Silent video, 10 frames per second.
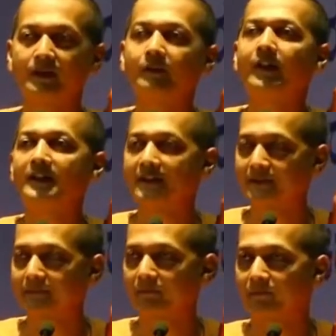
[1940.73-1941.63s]

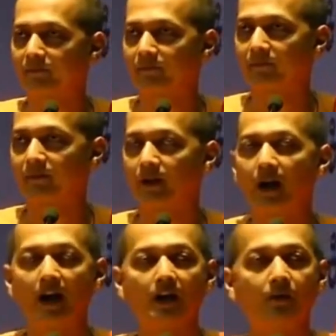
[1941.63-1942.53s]
Revise.
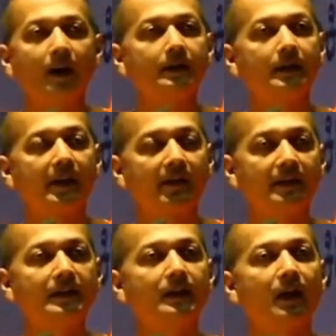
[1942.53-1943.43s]
R1,
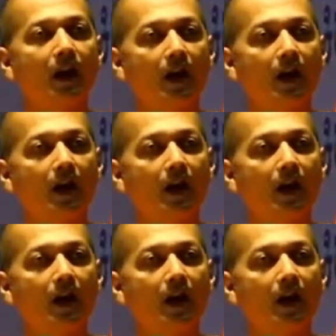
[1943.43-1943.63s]
read.